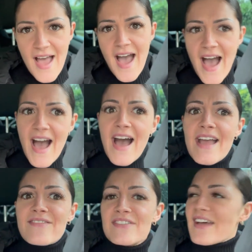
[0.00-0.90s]

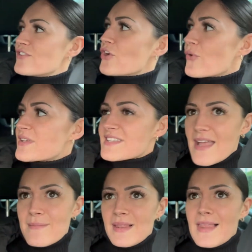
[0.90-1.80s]
I've never noticed that
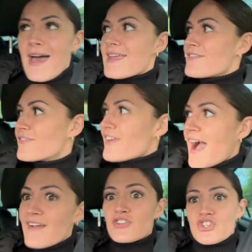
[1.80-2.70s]
in my life.
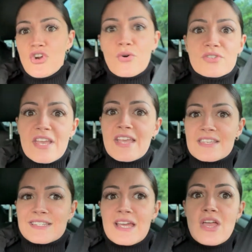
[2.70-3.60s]
I just
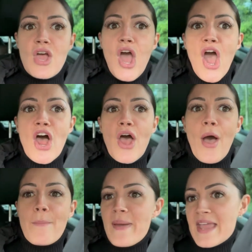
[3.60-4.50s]
noticed
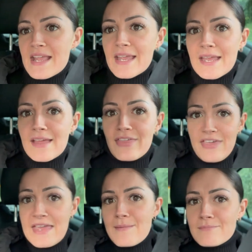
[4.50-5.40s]
a pink
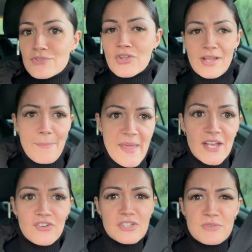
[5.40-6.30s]
theme, so like a pink
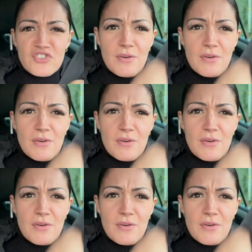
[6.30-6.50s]
Christmas tree